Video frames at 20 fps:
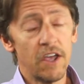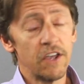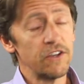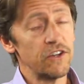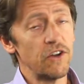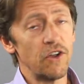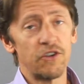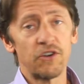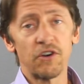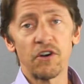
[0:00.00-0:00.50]

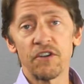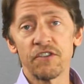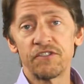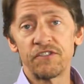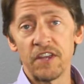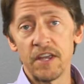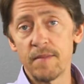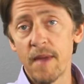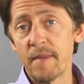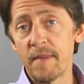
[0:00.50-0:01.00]
you're going to
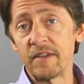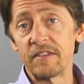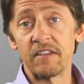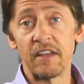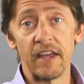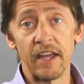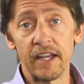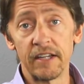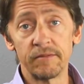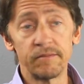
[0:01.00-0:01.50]
see maybe
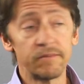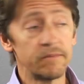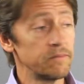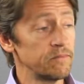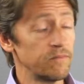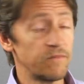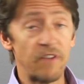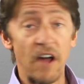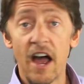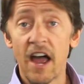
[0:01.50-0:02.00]
10,
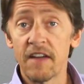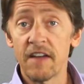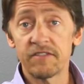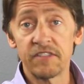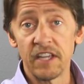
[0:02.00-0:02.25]
5,